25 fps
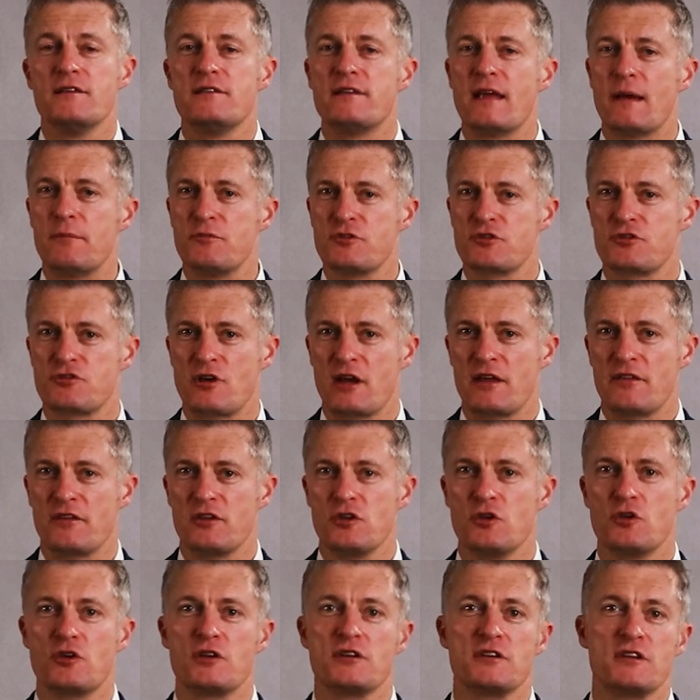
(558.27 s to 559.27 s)
Demonstrate
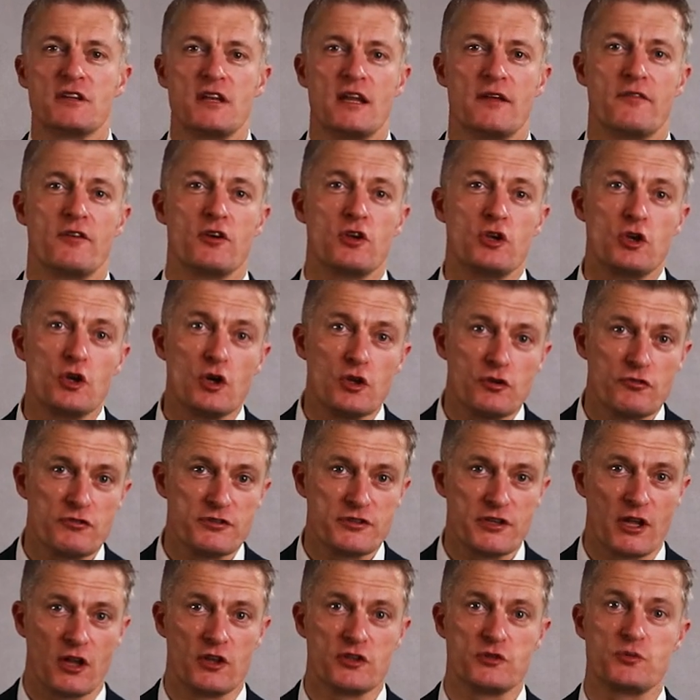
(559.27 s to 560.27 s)
that you can deliver good
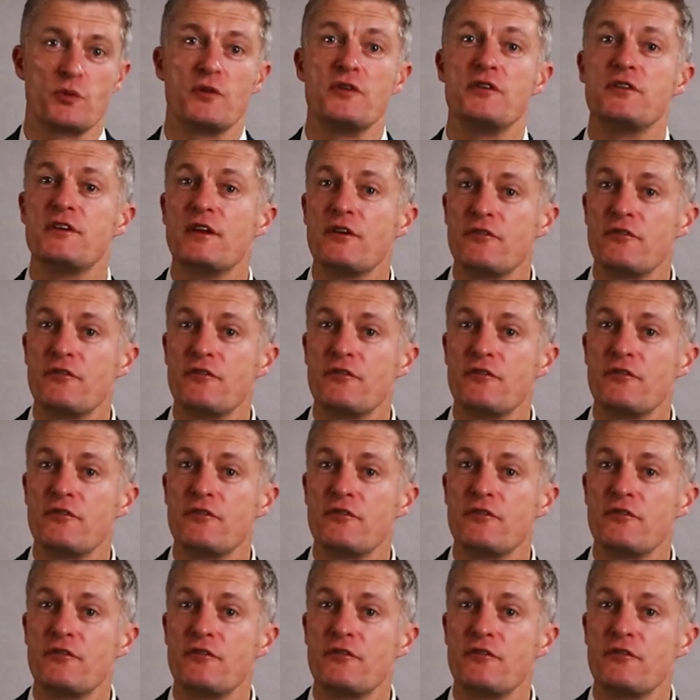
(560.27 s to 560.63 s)
results with